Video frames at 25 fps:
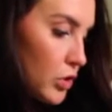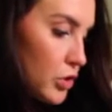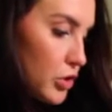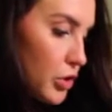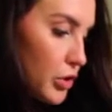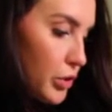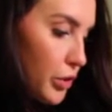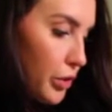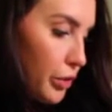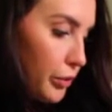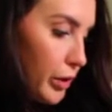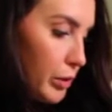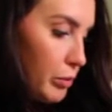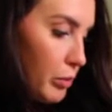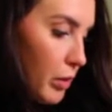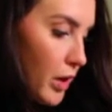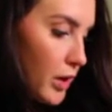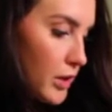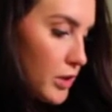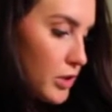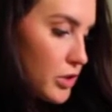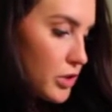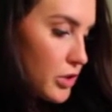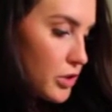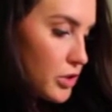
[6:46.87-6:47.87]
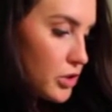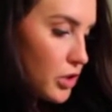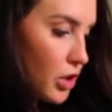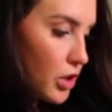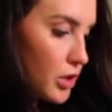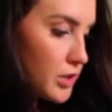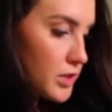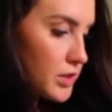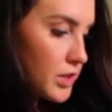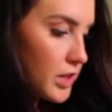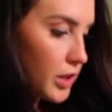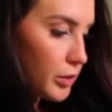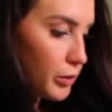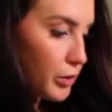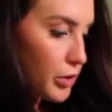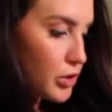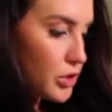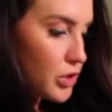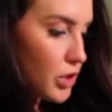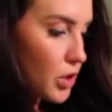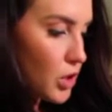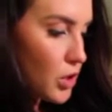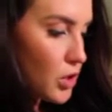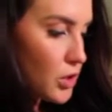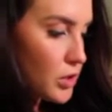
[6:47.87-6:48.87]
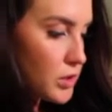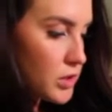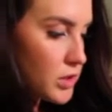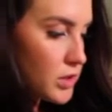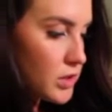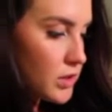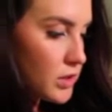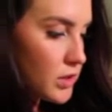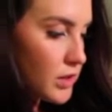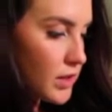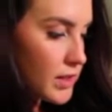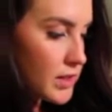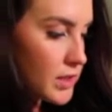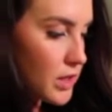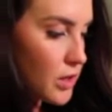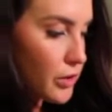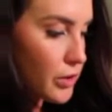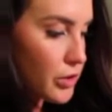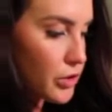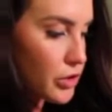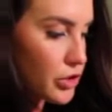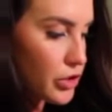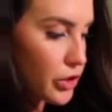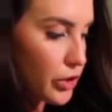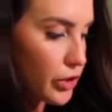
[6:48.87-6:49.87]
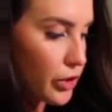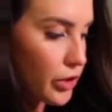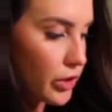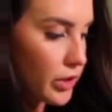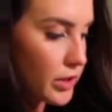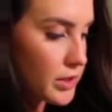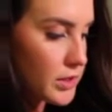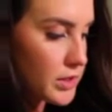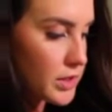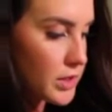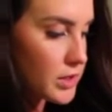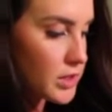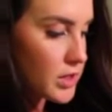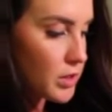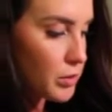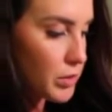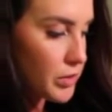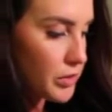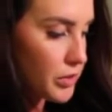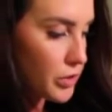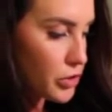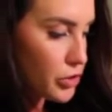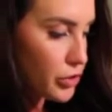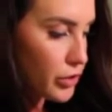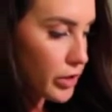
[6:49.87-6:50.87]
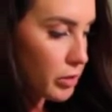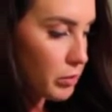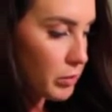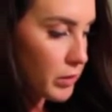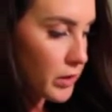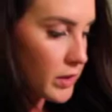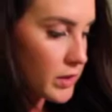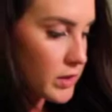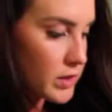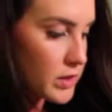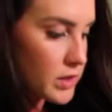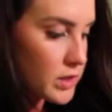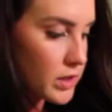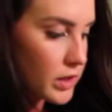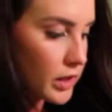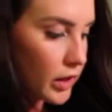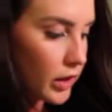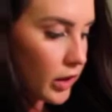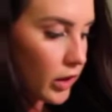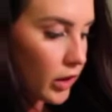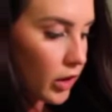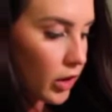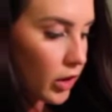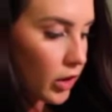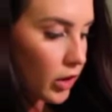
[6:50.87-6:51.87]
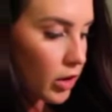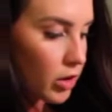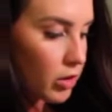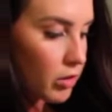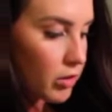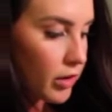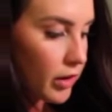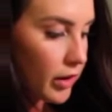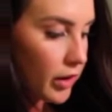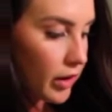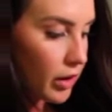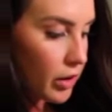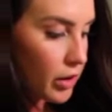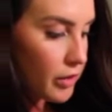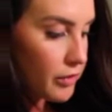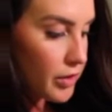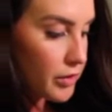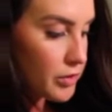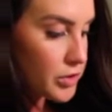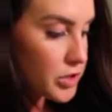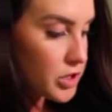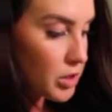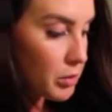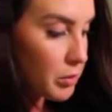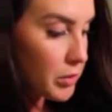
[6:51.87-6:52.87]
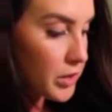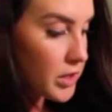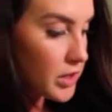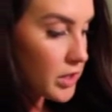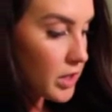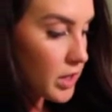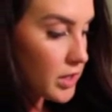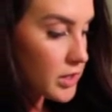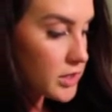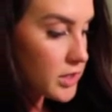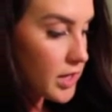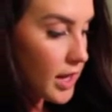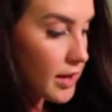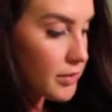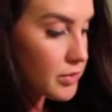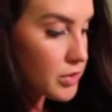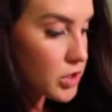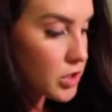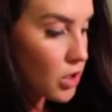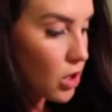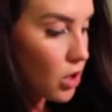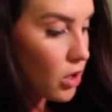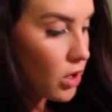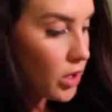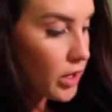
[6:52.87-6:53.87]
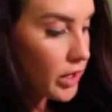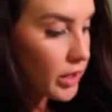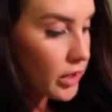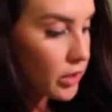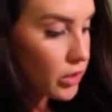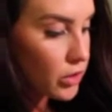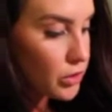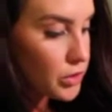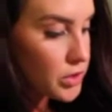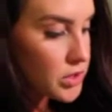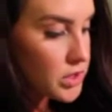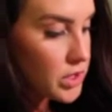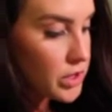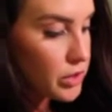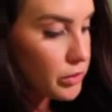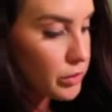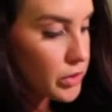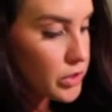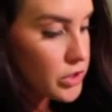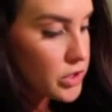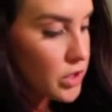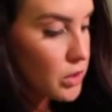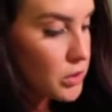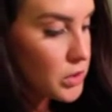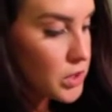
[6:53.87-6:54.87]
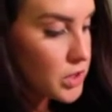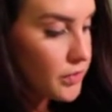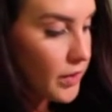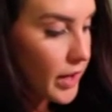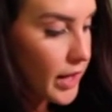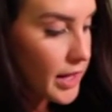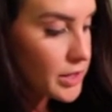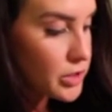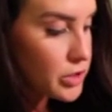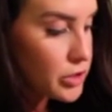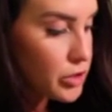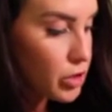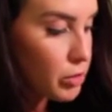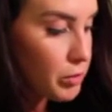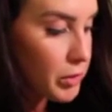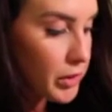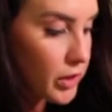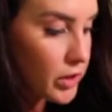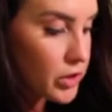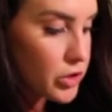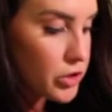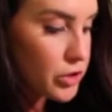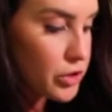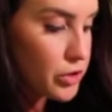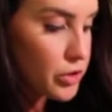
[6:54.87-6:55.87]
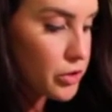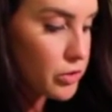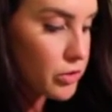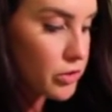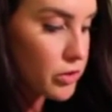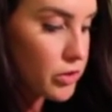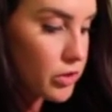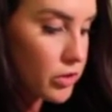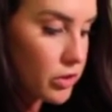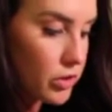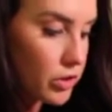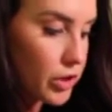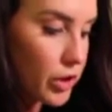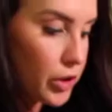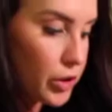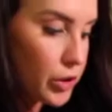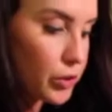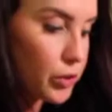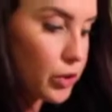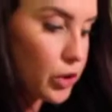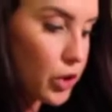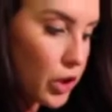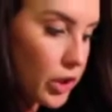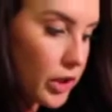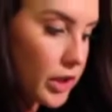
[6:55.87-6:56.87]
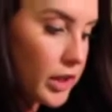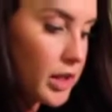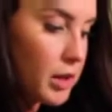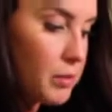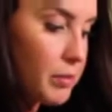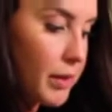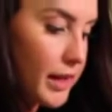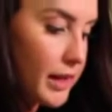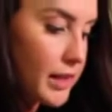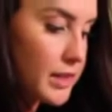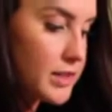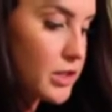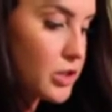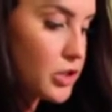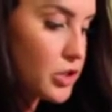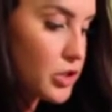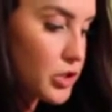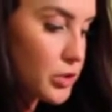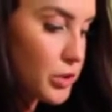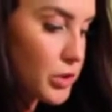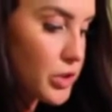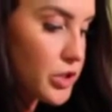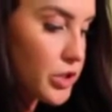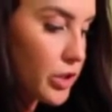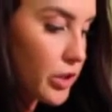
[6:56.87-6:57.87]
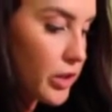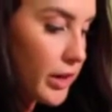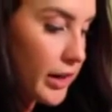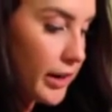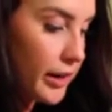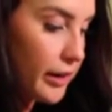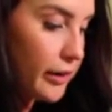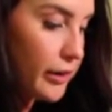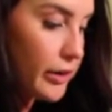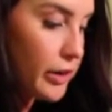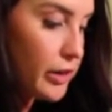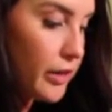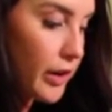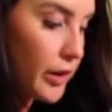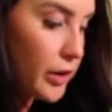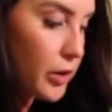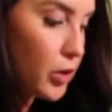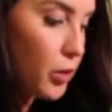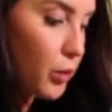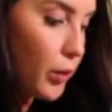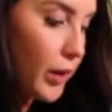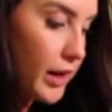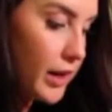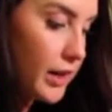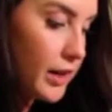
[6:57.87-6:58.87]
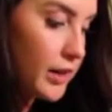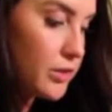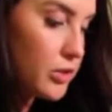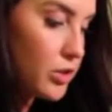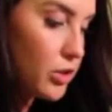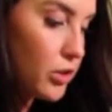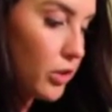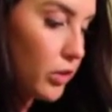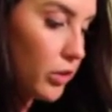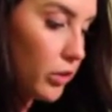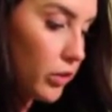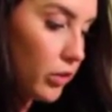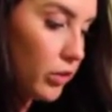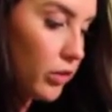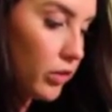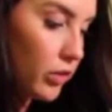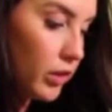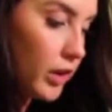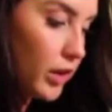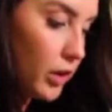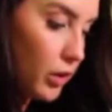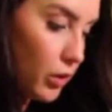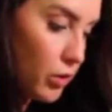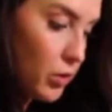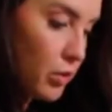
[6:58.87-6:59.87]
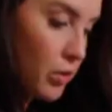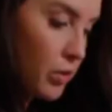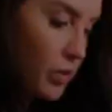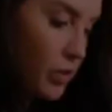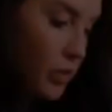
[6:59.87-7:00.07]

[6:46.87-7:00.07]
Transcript: 2 to 3 months to start seeing results, as long as you're consistent with the treatments. However, if someone does have scarring, you'll see the results faster because you're looking and paying attention to a certain area that you're waiting to heal.